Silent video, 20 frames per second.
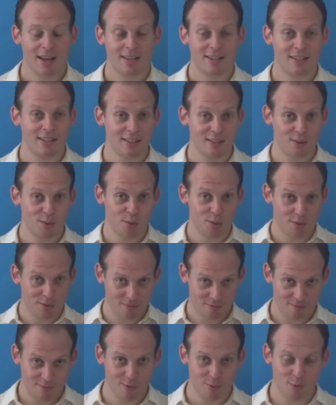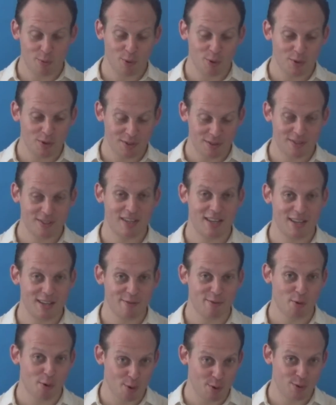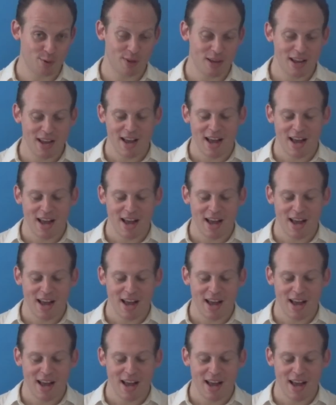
Needless to, we're gonna say, of course.